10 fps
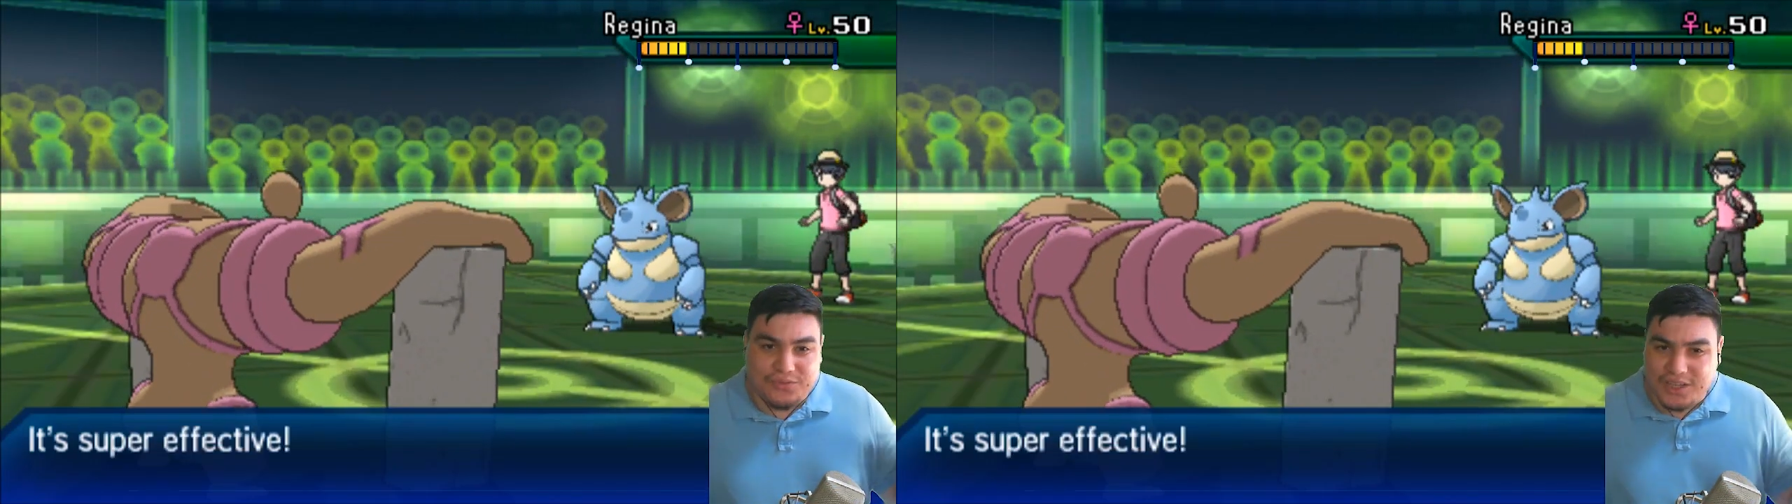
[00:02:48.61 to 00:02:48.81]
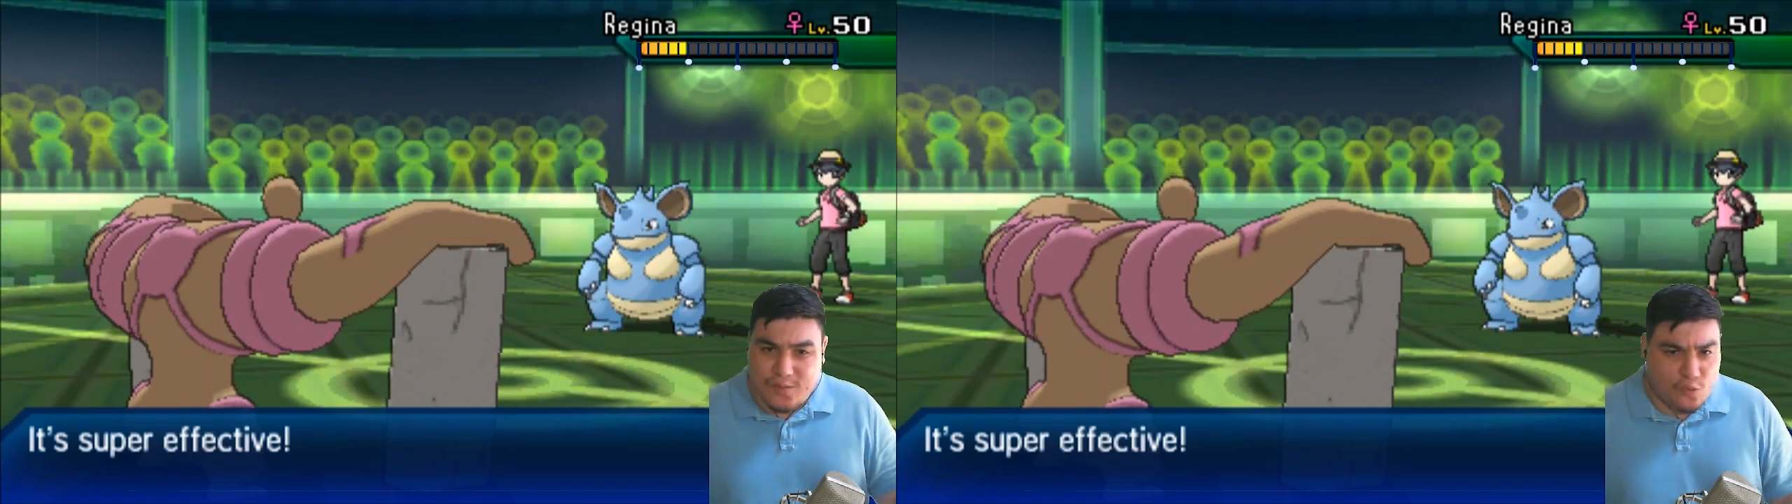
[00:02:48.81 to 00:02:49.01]

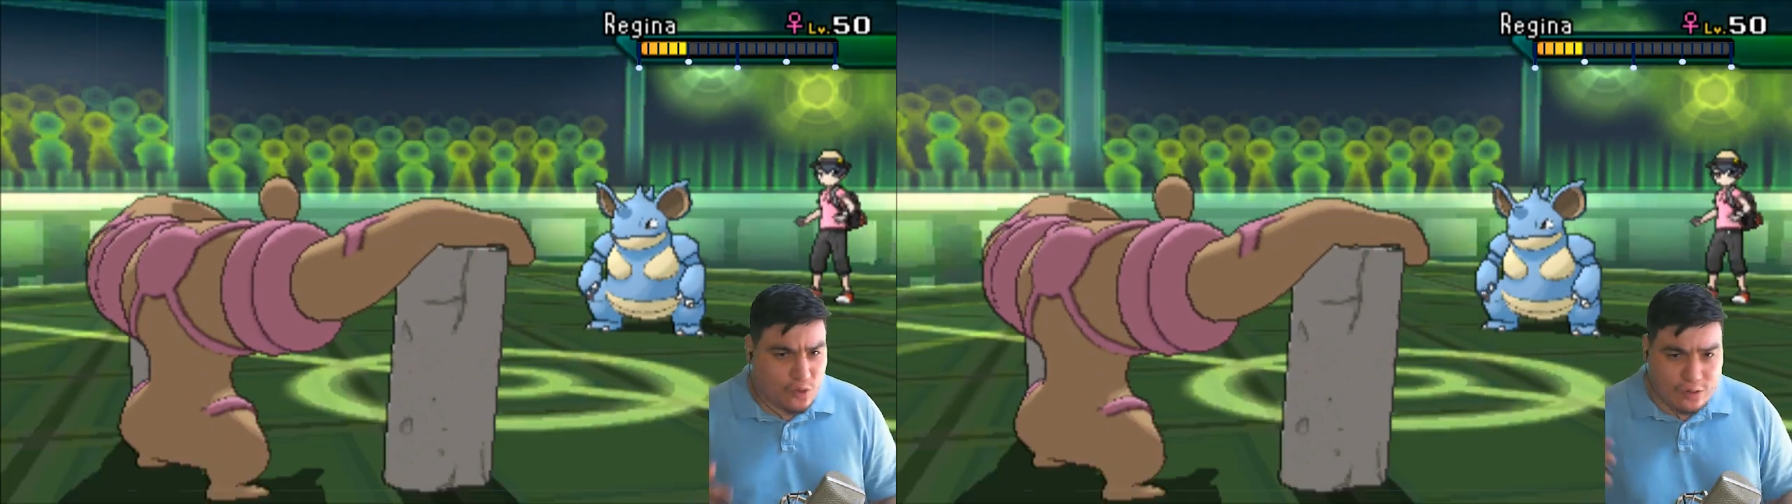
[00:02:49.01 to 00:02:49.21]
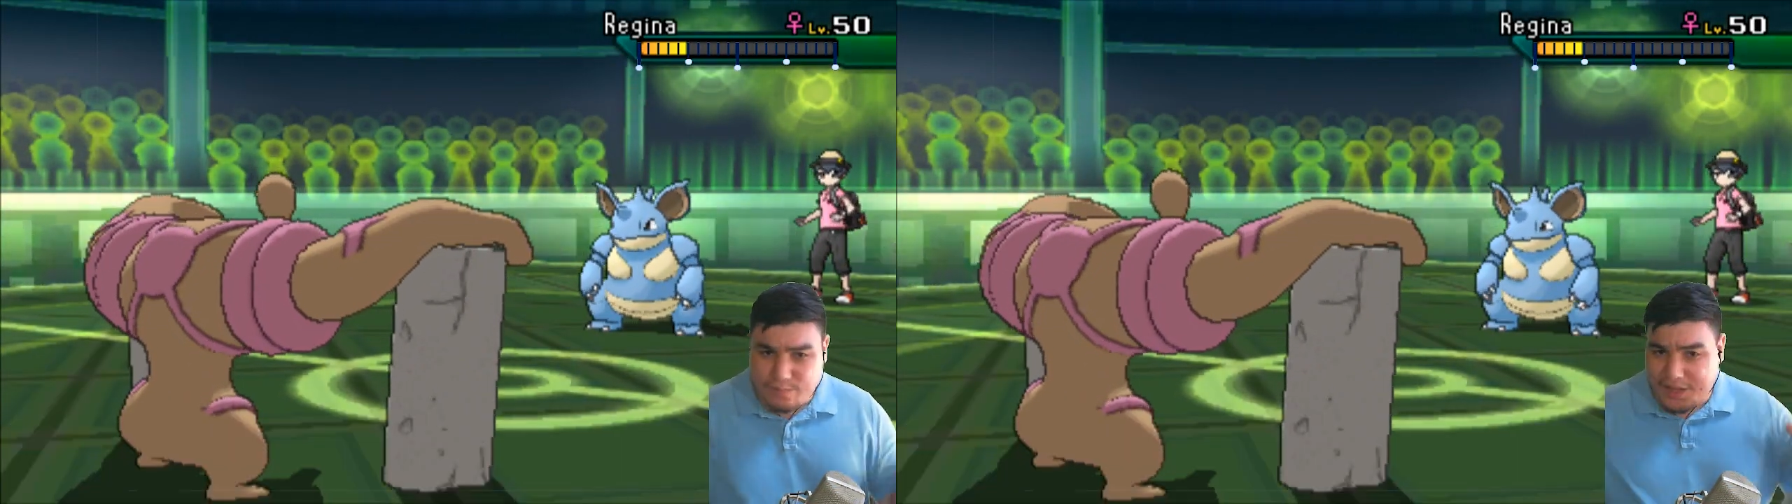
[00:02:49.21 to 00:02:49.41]
Flame
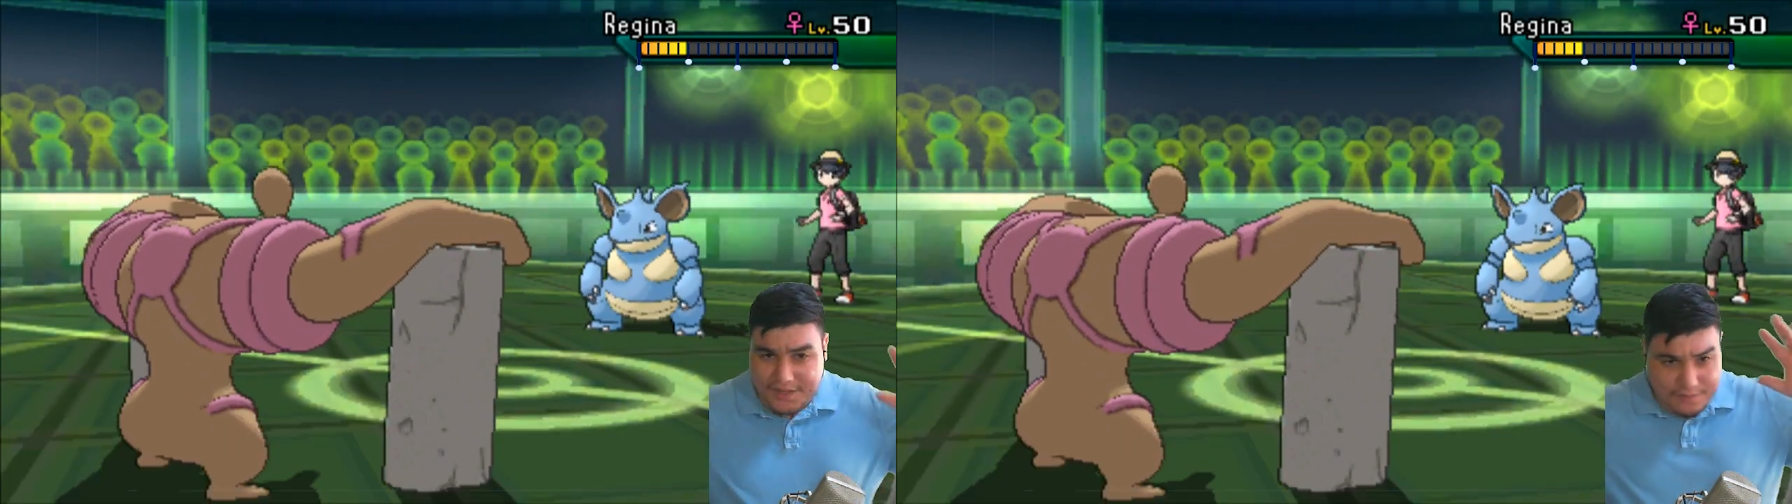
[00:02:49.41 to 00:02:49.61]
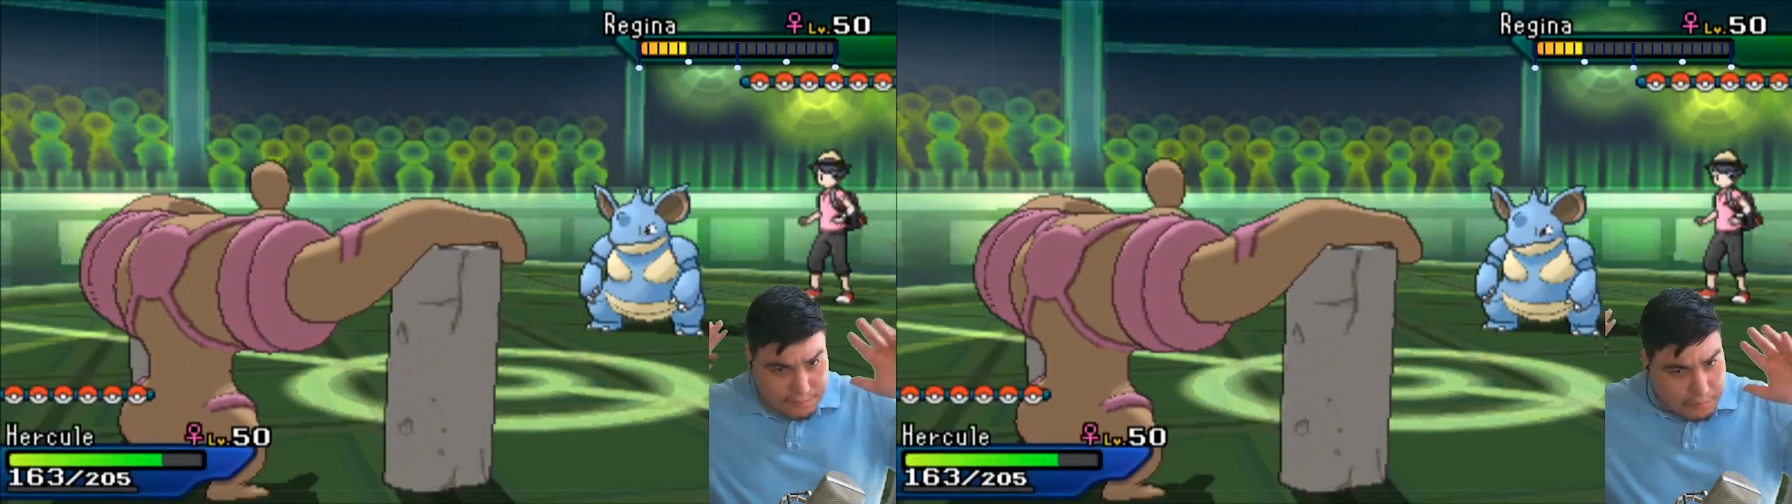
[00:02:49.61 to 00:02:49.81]
Orb, like,